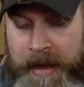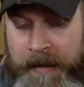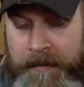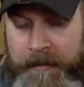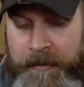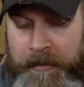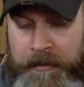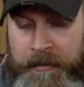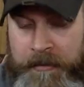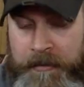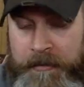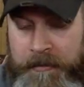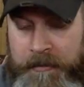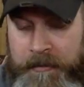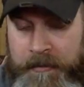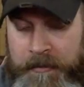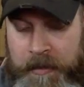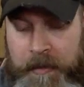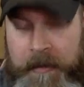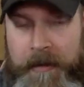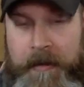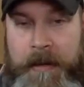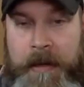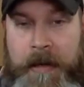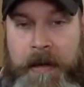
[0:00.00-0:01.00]
Apple.
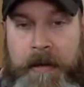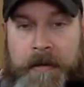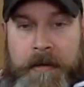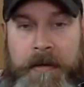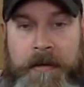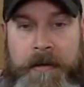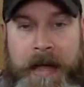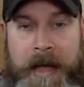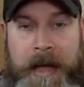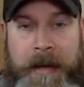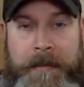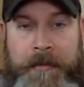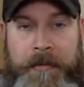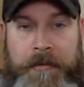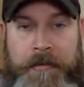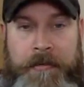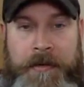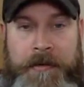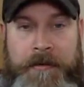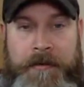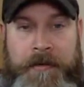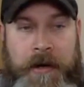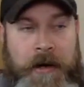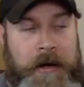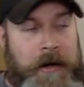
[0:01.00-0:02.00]
Oh, there you go. Little Apple
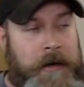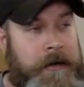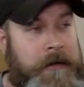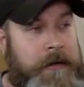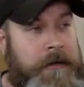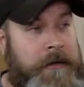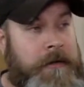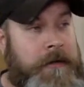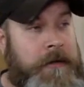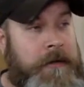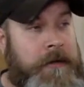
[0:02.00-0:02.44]
restart.